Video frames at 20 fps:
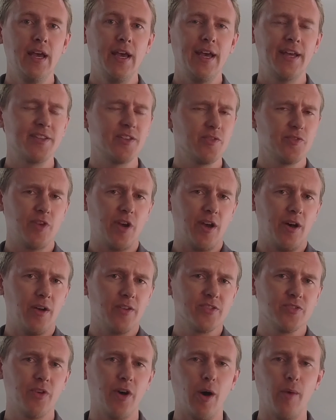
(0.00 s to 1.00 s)
It's
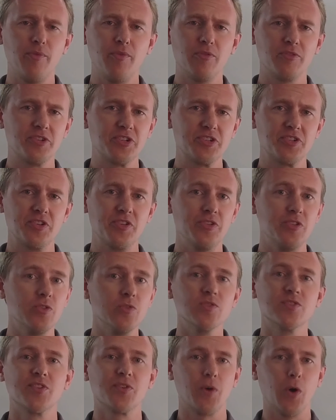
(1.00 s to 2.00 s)
also helpful just to
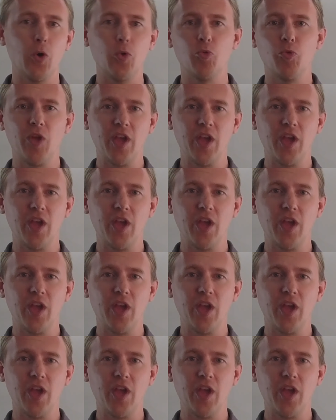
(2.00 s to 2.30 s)
use their own